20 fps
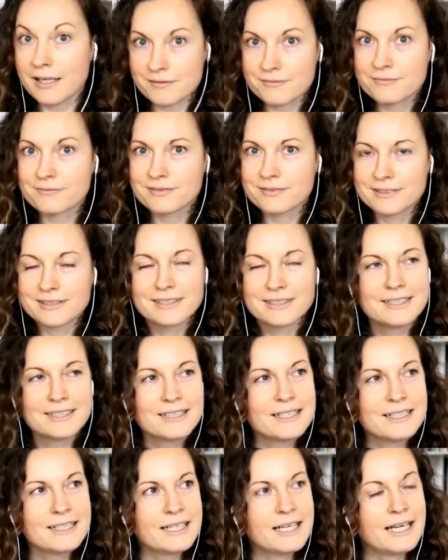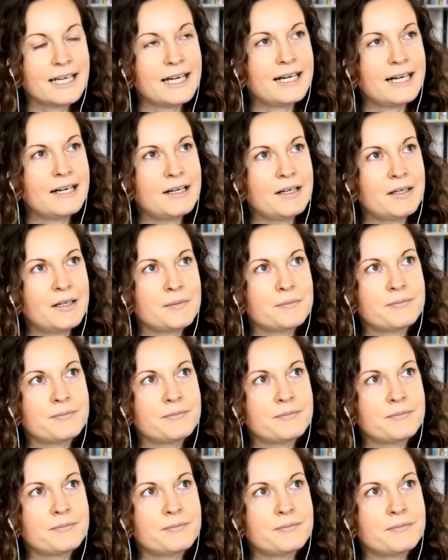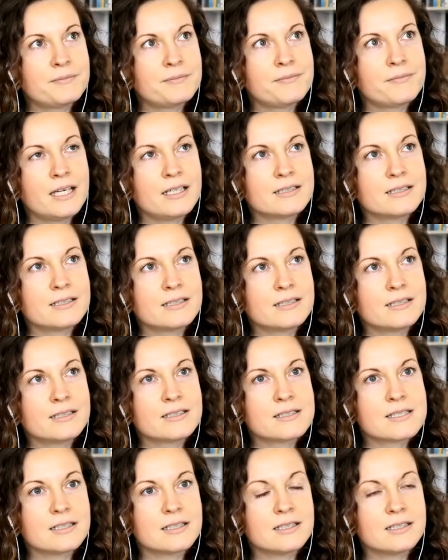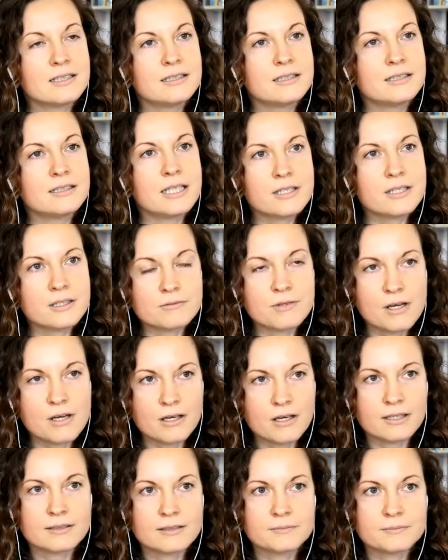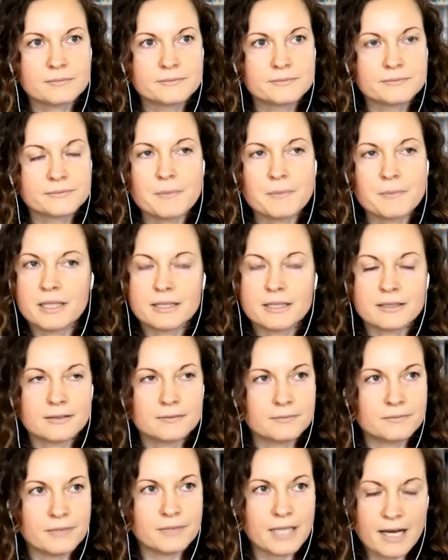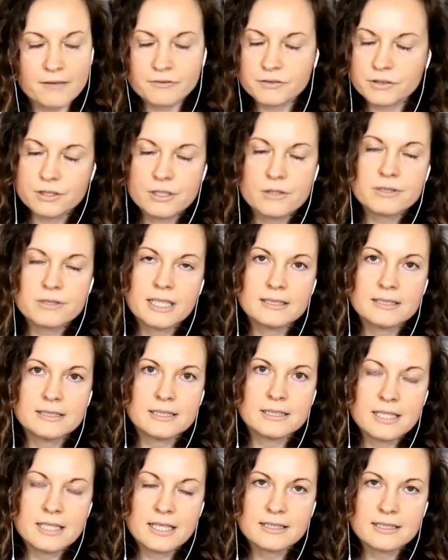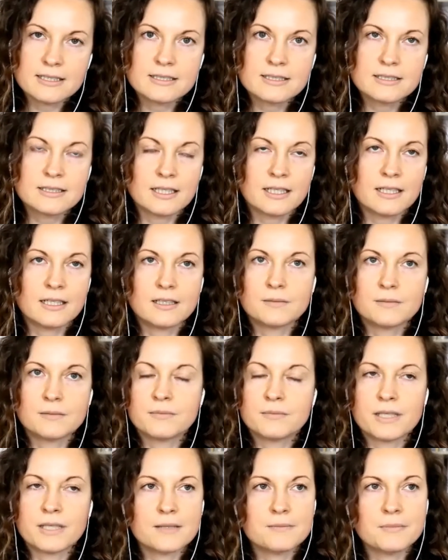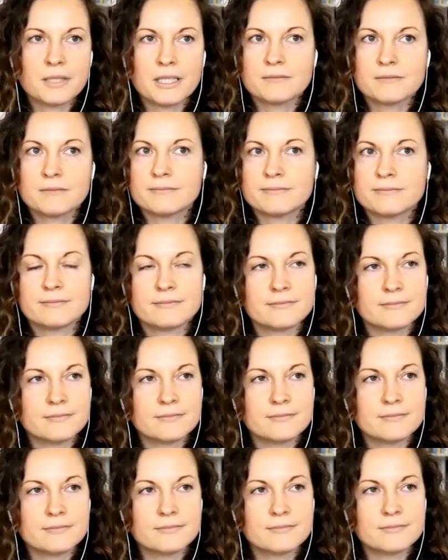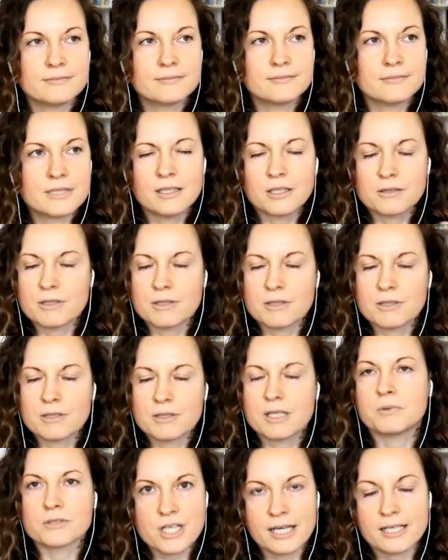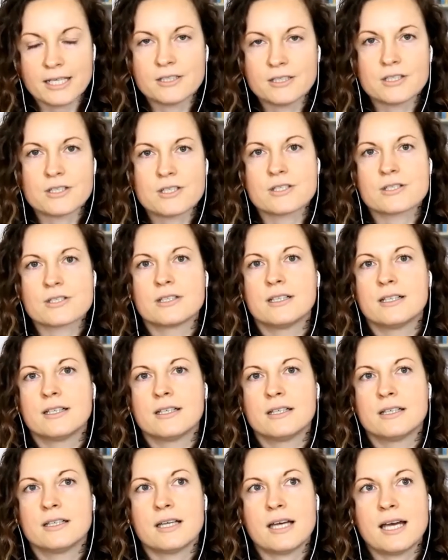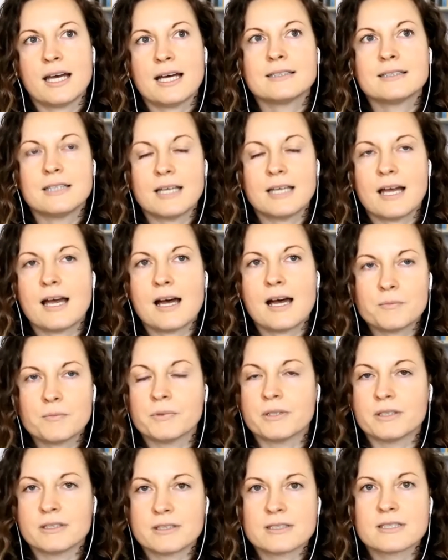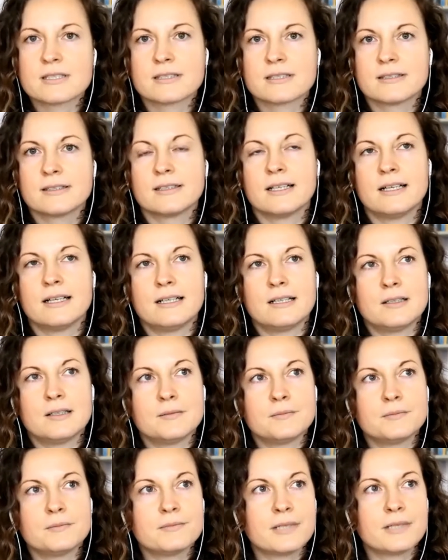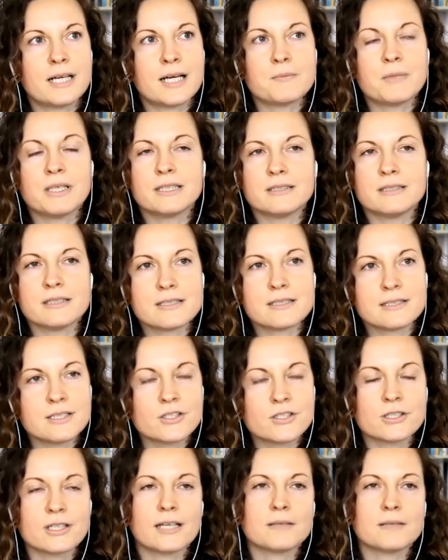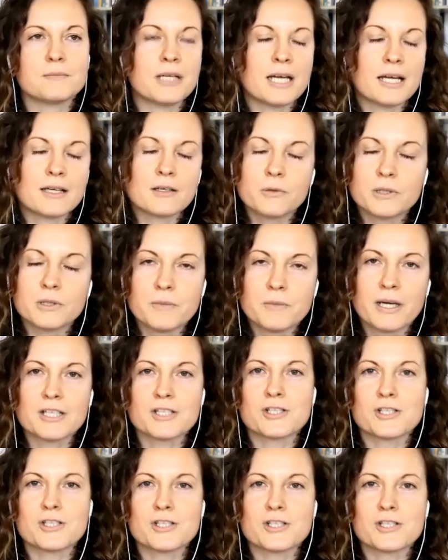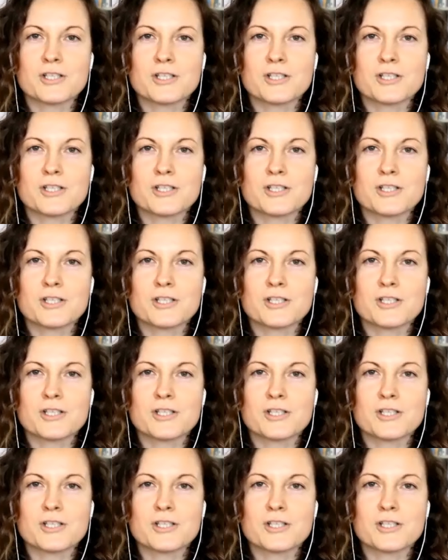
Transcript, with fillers: life um and later on, I mean, after those 90 days, uh, I mean, just an incredible change had happened. Um, I made a decision. I mean, I quit my